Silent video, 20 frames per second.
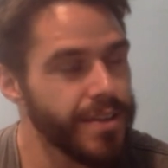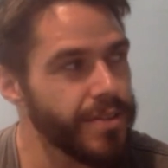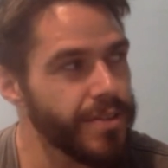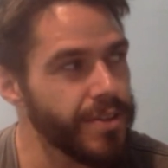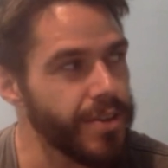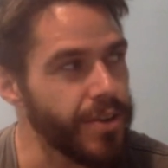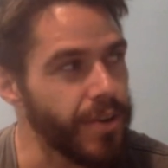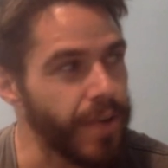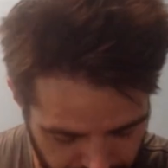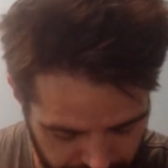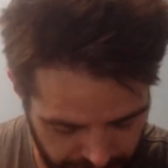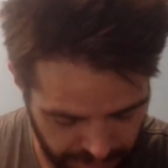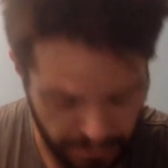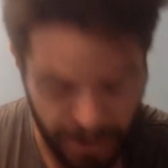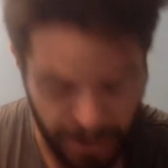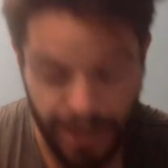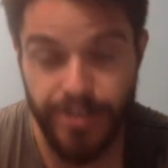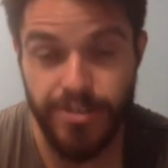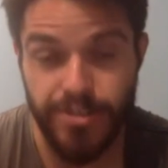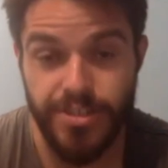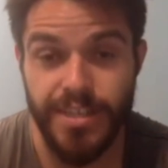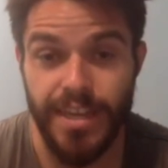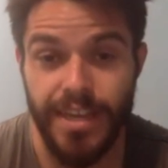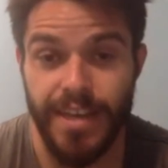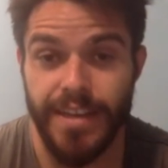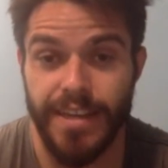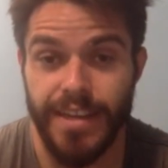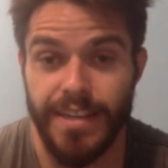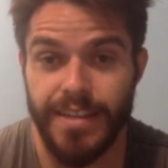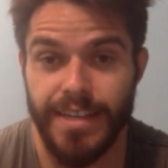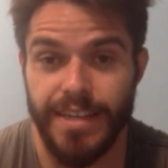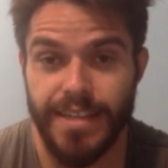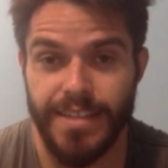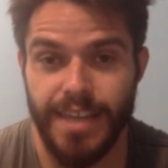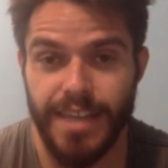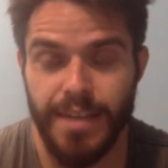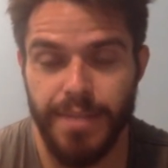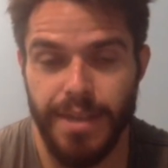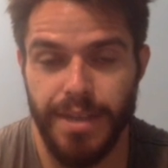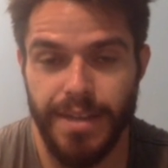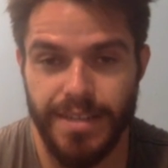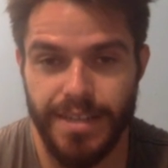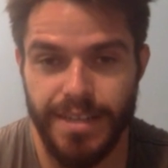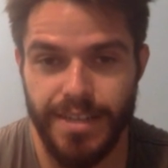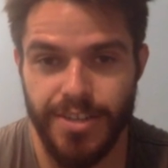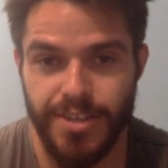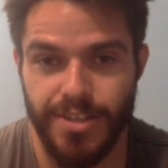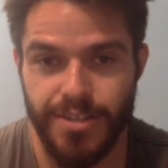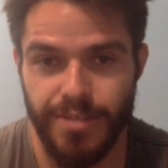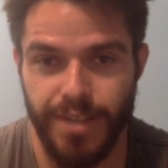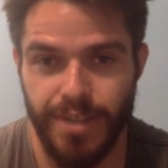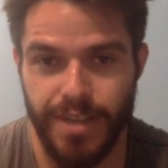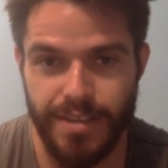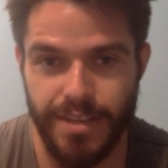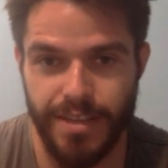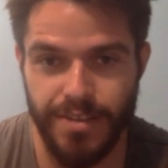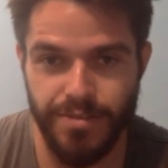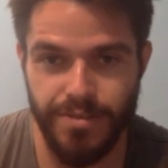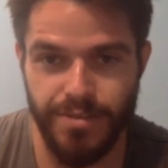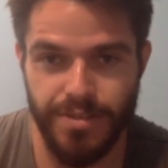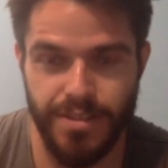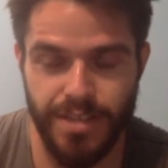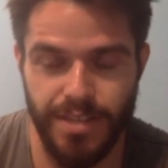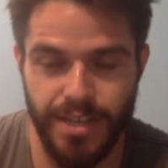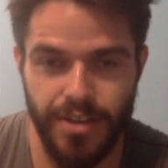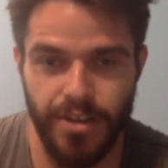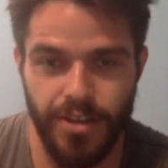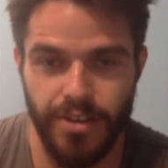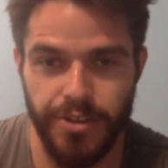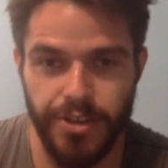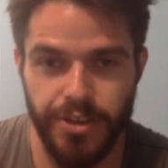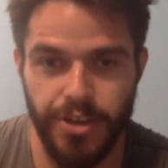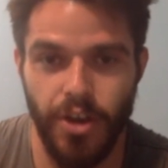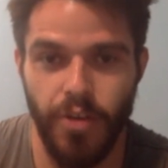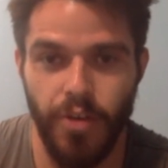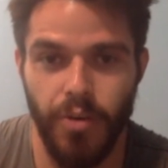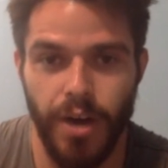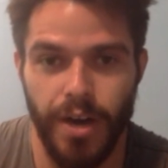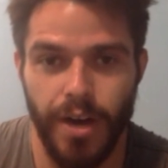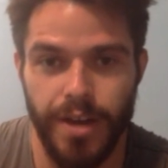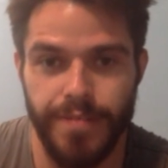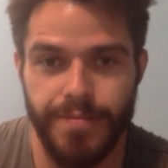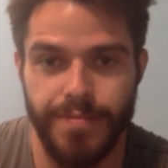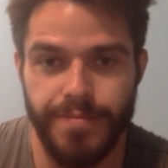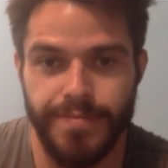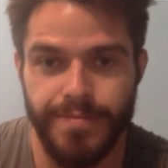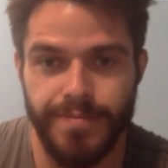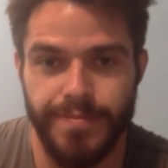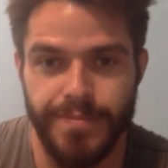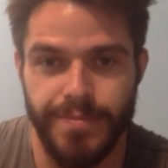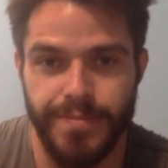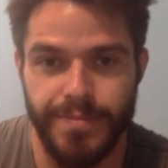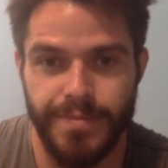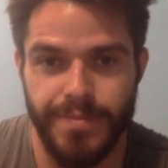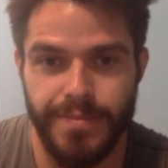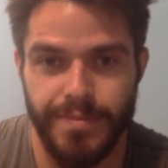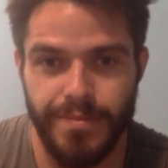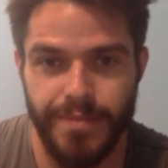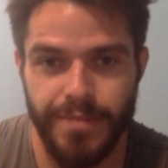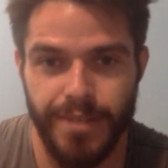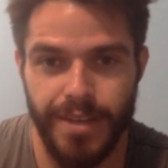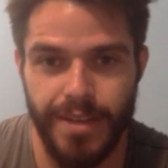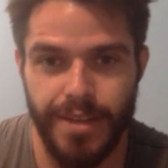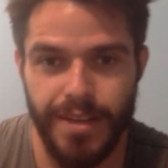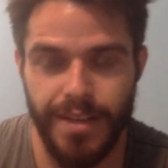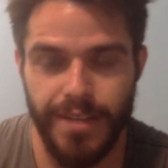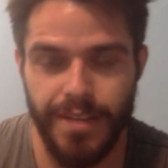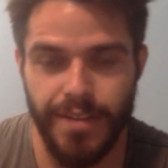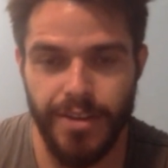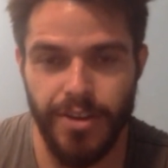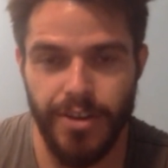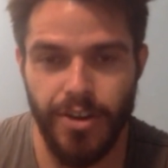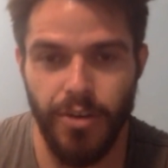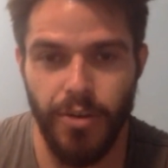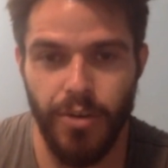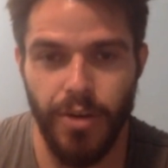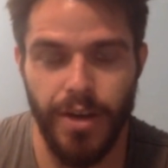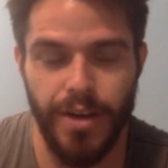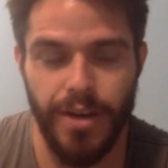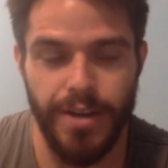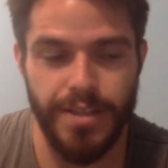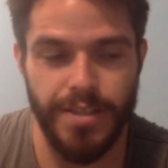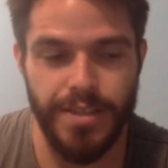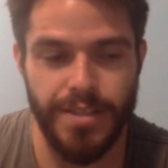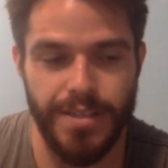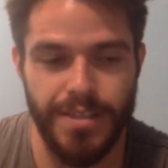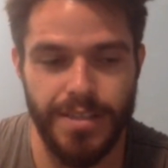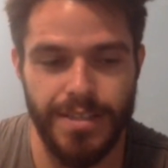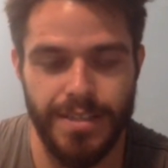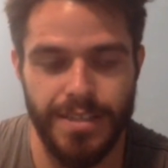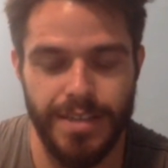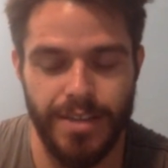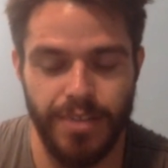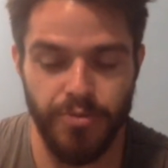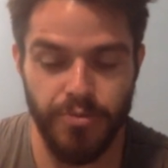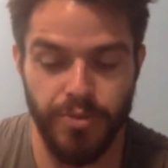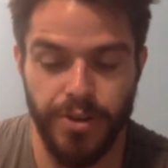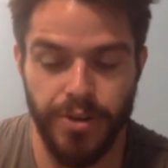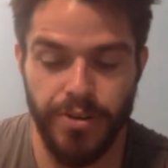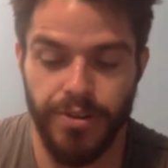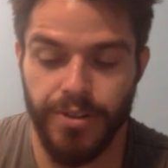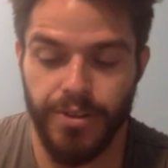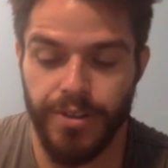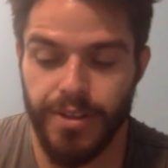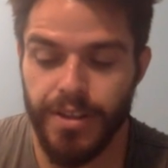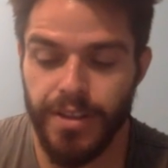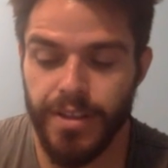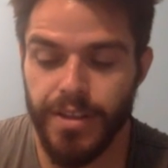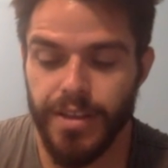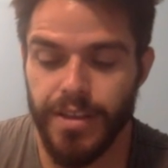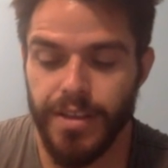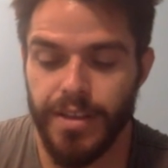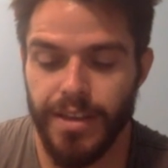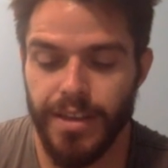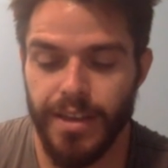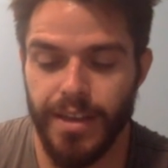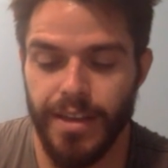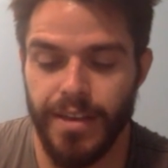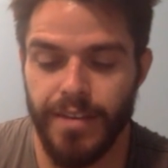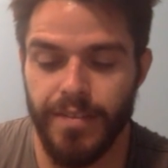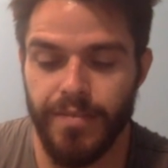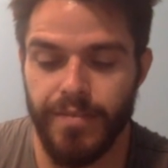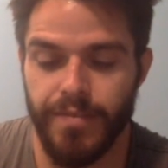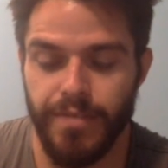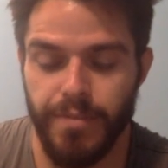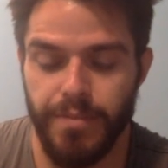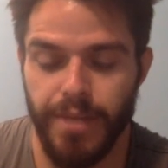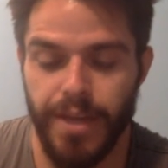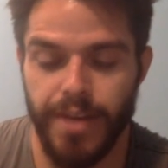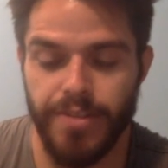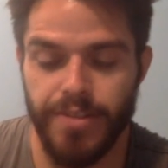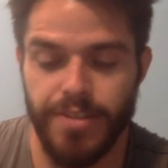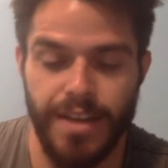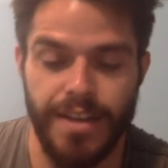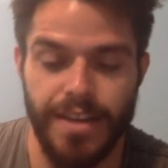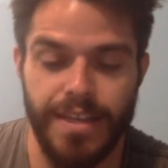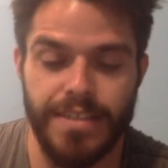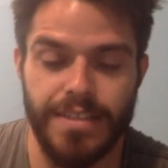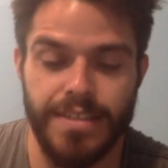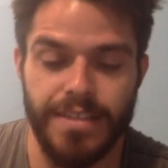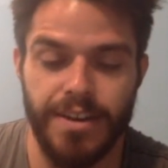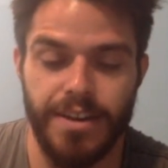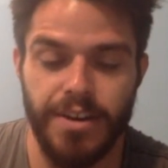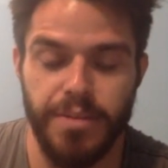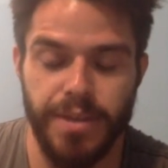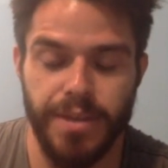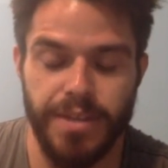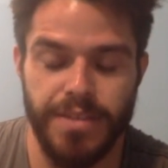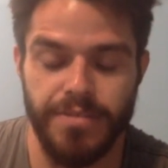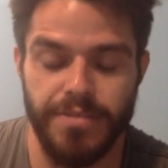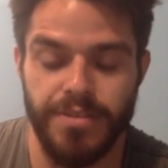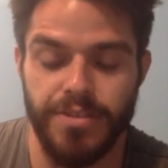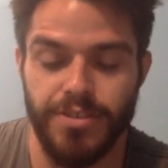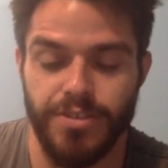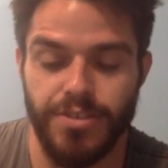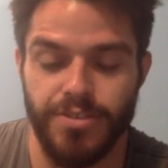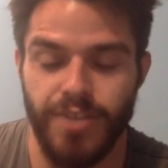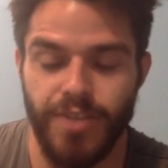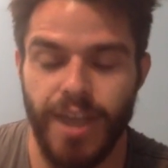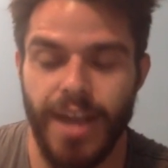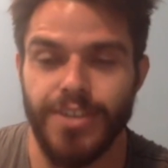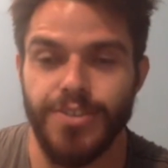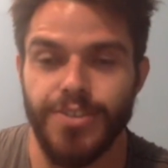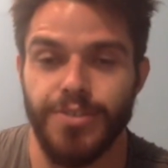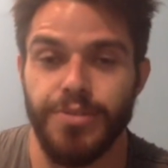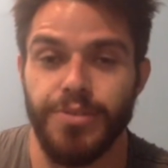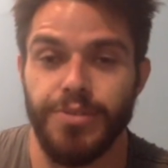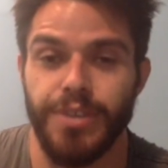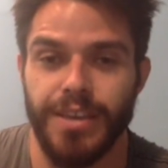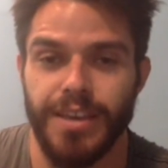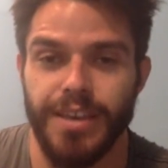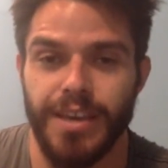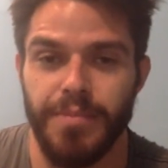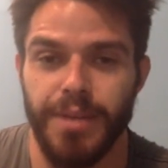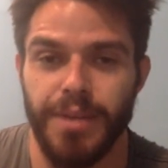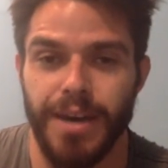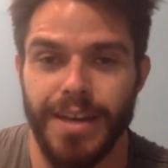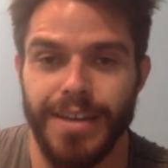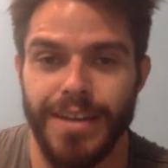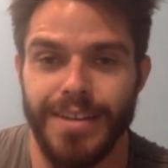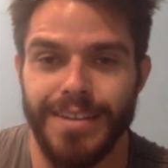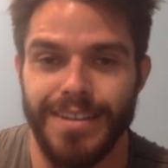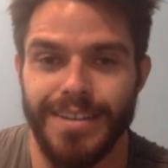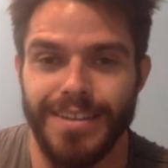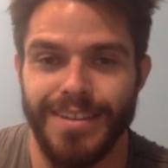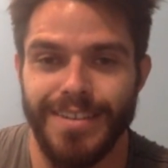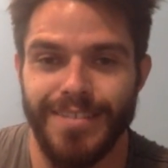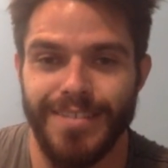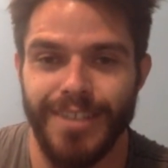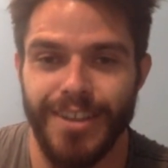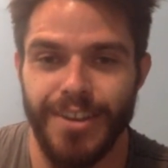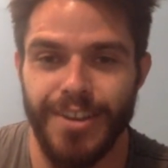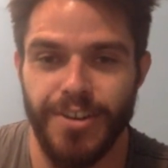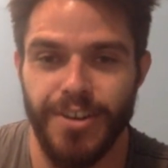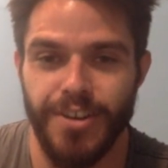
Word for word: you know from my understanding in like zen meditation right they do this thing called the koan right and the koan is is like a riddle and from my understanding it's there to basically distract your thinking mind right your